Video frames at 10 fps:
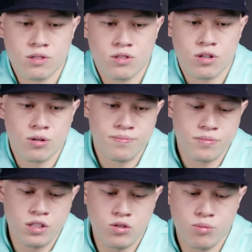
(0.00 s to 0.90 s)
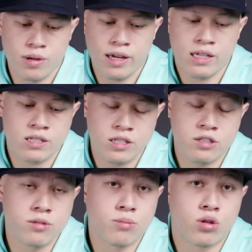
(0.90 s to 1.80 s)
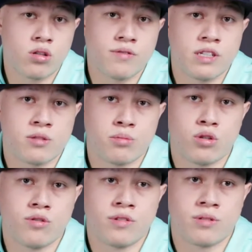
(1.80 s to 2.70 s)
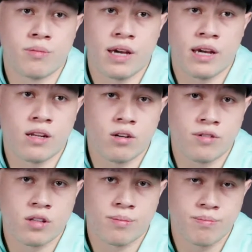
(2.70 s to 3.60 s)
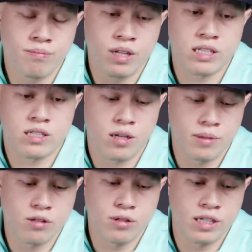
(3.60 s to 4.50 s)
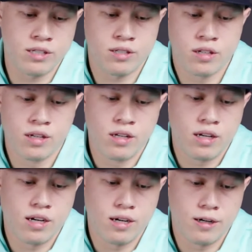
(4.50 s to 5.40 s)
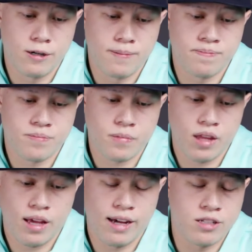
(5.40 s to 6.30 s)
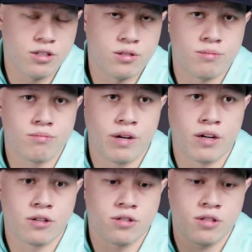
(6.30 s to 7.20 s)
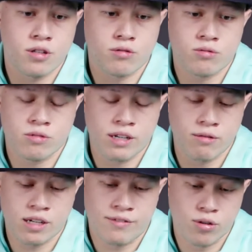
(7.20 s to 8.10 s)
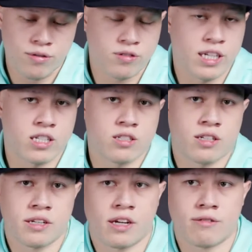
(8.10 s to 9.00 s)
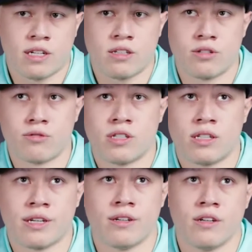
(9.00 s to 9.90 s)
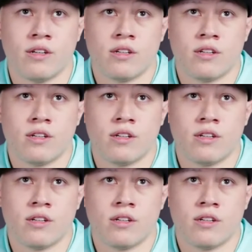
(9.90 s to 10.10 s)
So you may see some more of these moves made over the next coming weeks as the Mariners, you know, get ready for free agency and get ready to really